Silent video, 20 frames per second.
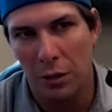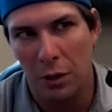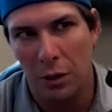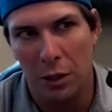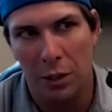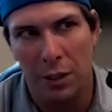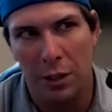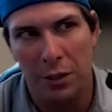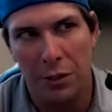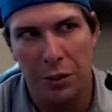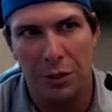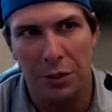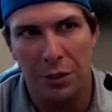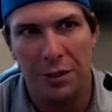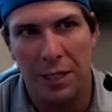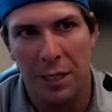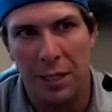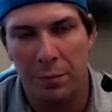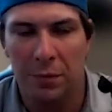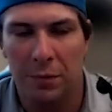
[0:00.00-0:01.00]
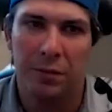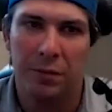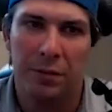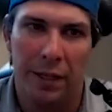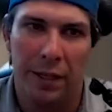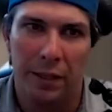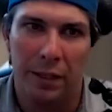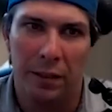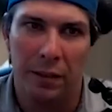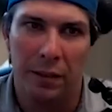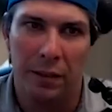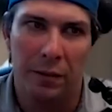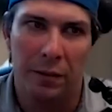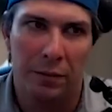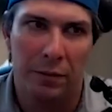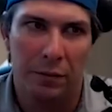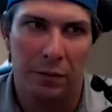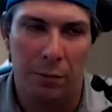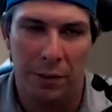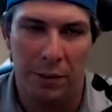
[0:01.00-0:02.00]
are is your team just like
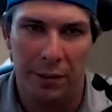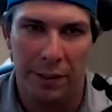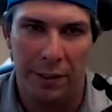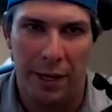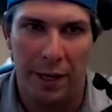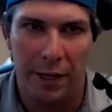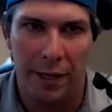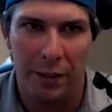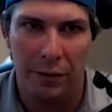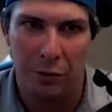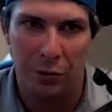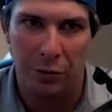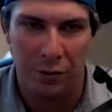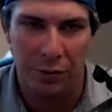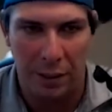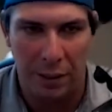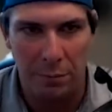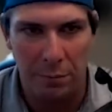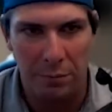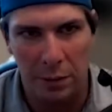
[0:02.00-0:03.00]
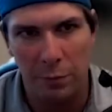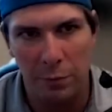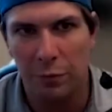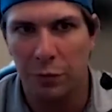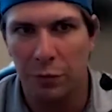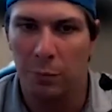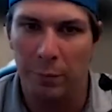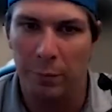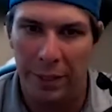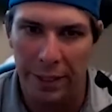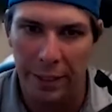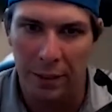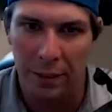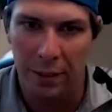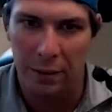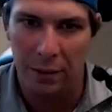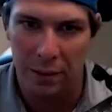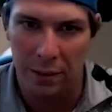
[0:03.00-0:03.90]
some of the guys are the same team from Make?